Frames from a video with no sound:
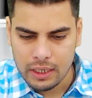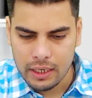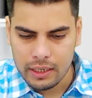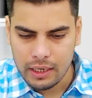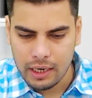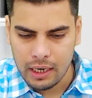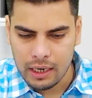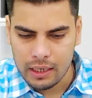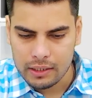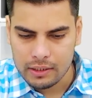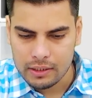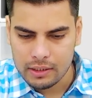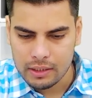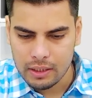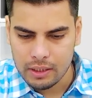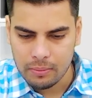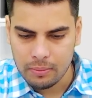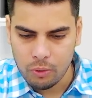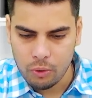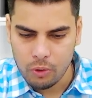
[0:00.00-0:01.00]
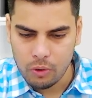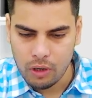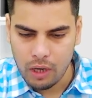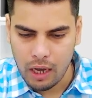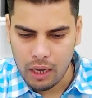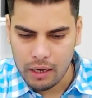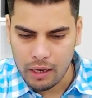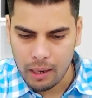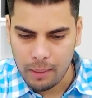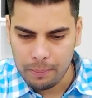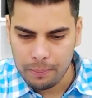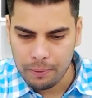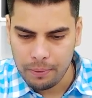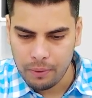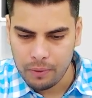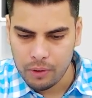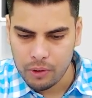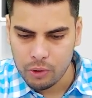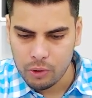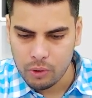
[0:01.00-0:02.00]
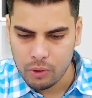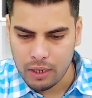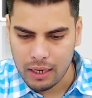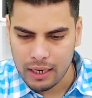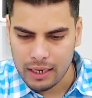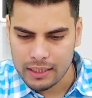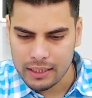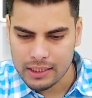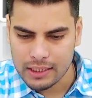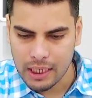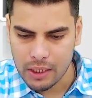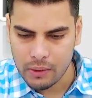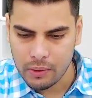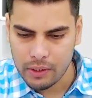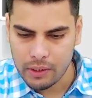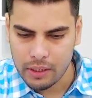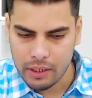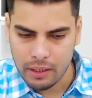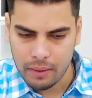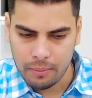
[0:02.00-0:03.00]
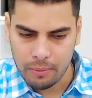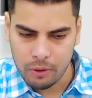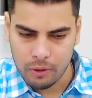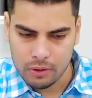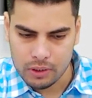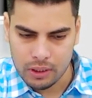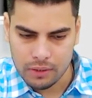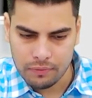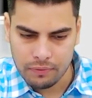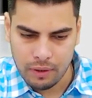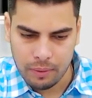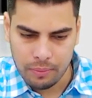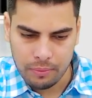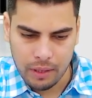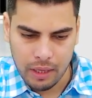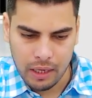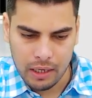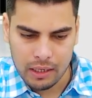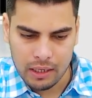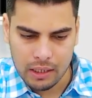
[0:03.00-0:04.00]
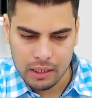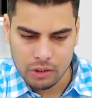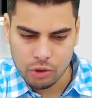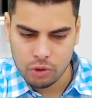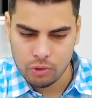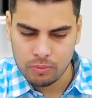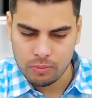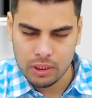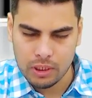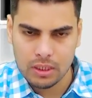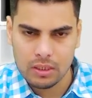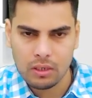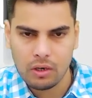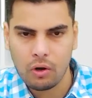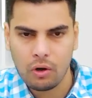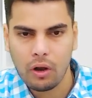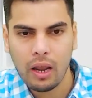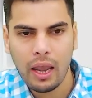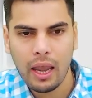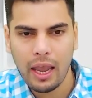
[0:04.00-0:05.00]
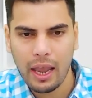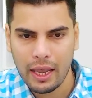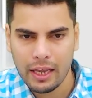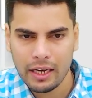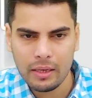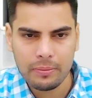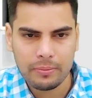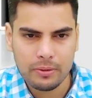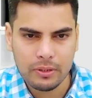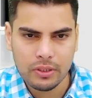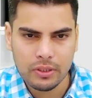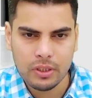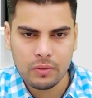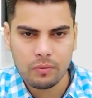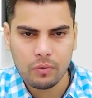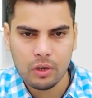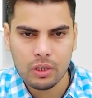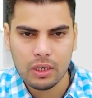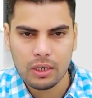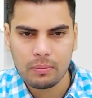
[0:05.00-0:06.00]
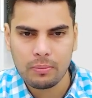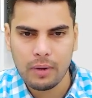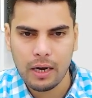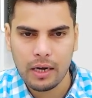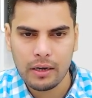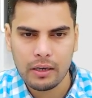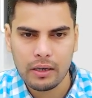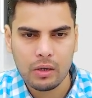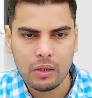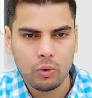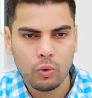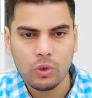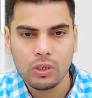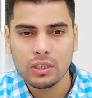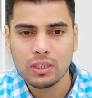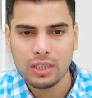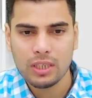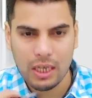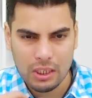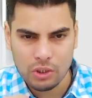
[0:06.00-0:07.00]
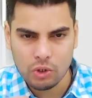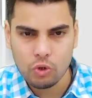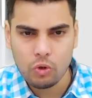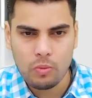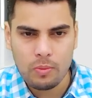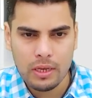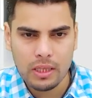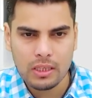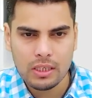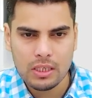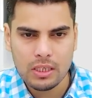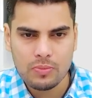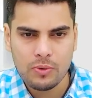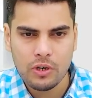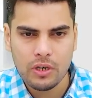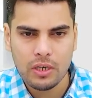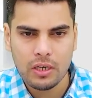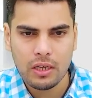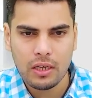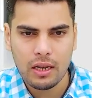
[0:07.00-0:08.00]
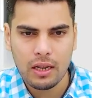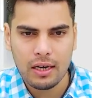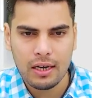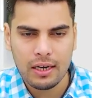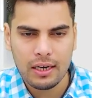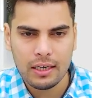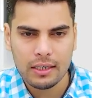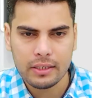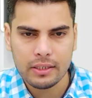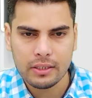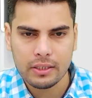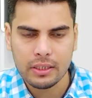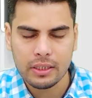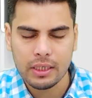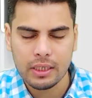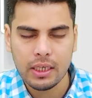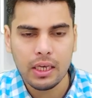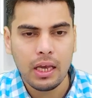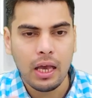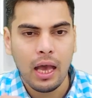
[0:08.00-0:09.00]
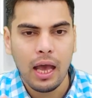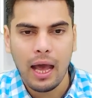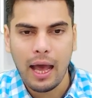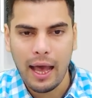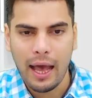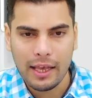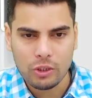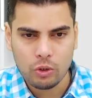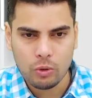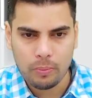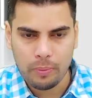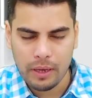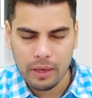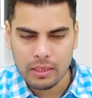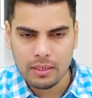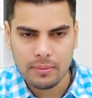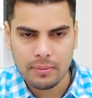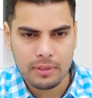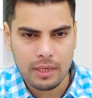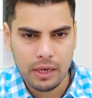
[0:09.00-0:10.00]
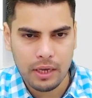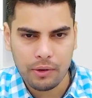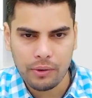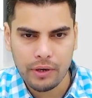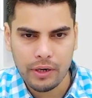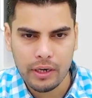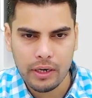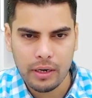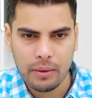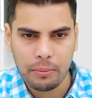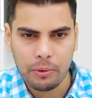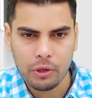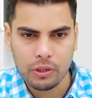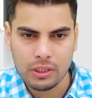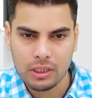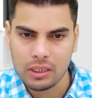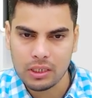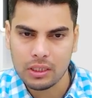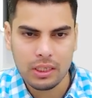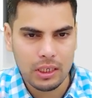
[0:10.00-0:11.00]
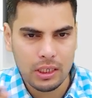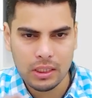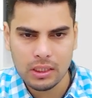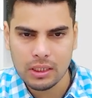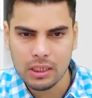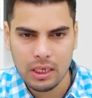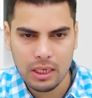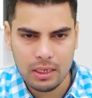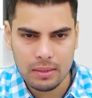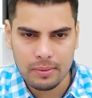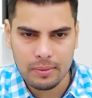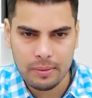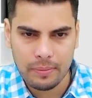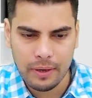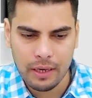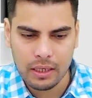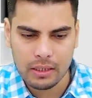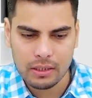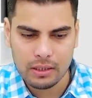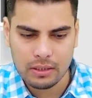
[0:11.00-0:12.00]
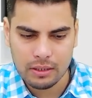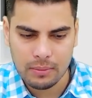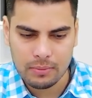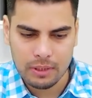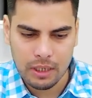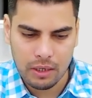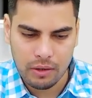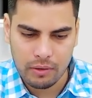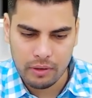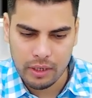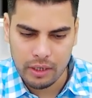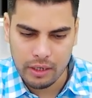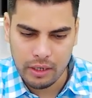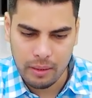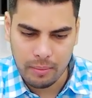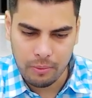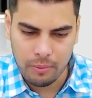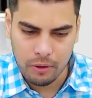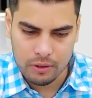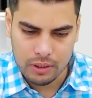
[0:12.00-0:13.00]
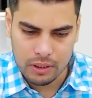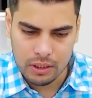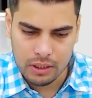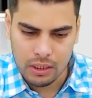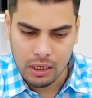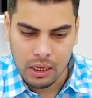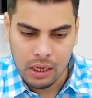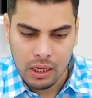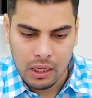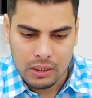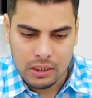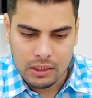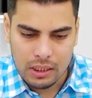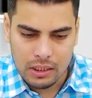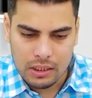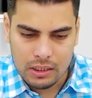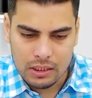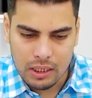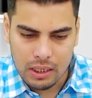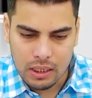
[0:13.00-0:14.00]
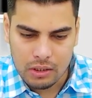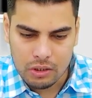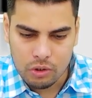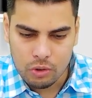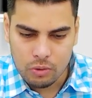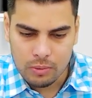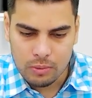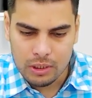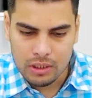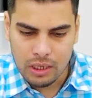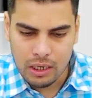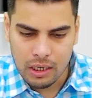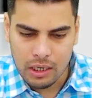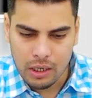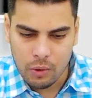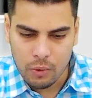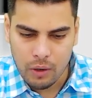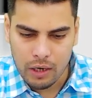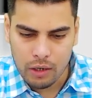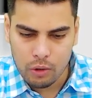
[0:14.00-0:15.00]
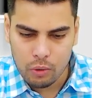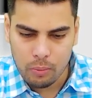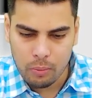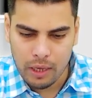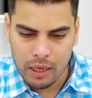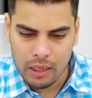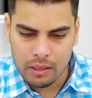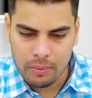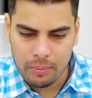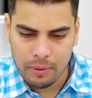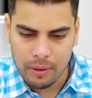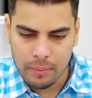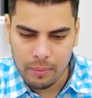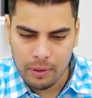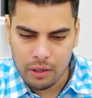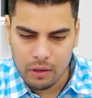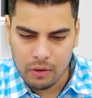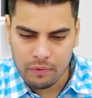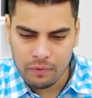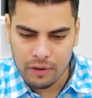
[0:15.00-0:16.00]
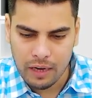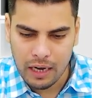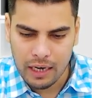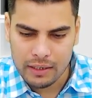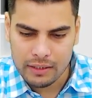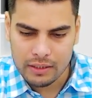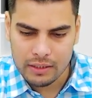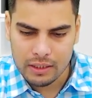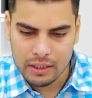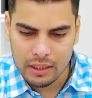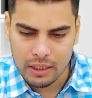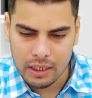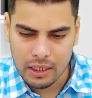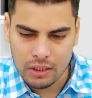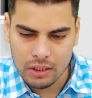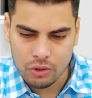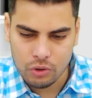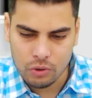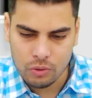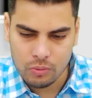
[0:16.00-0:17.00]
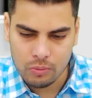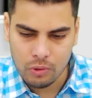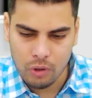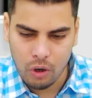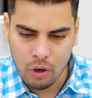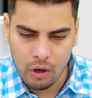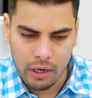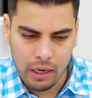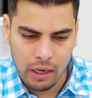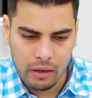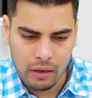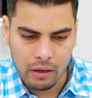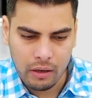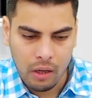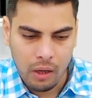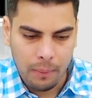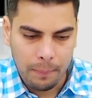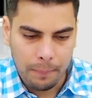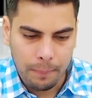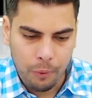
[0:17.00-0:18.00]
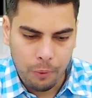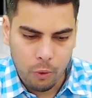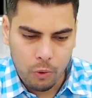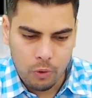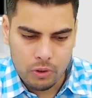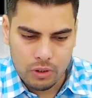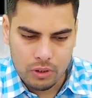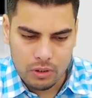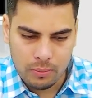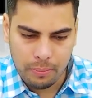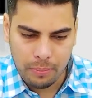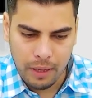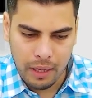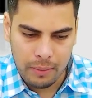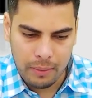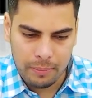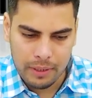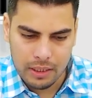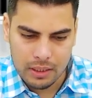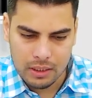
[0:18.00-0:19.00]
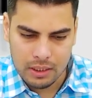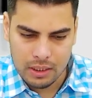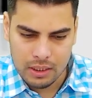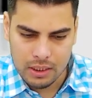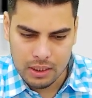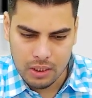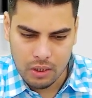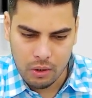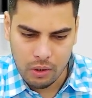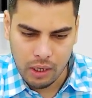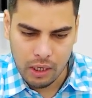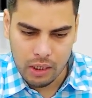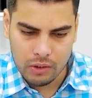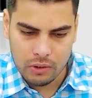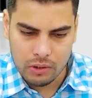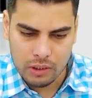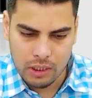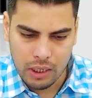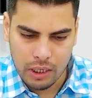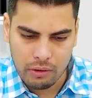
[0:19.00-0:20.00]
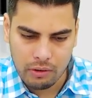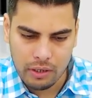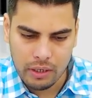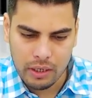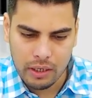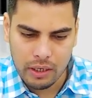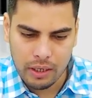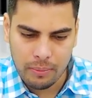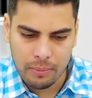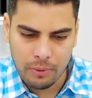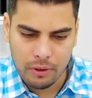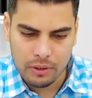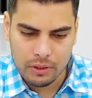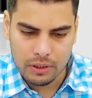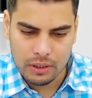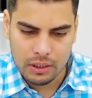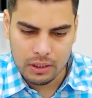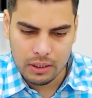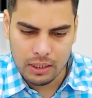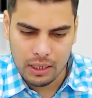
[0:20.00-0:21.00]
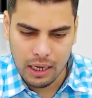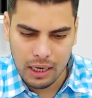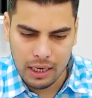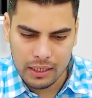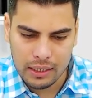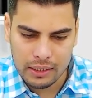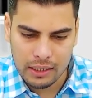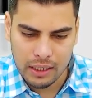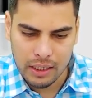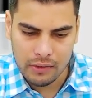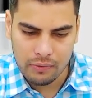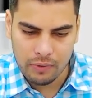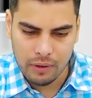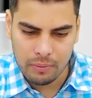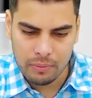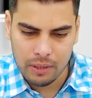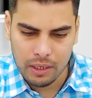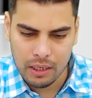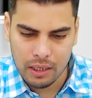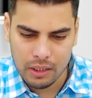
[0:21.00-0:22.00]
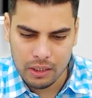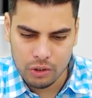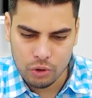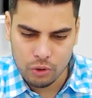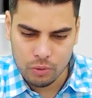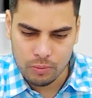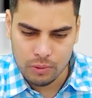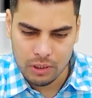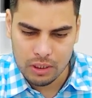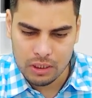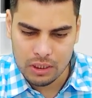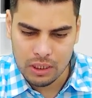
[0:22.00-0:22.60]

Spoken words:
electricity board are empowered to collect security deposit from their consumers. Okay, any person for that matter who is consuming this particular electricity has to pay some security deposit. Initially, he'll be paying some security deposit. Since consumers are required to make the payment of electricity consumed on a post-pay basis. Okay, so security deposit collected from the consumers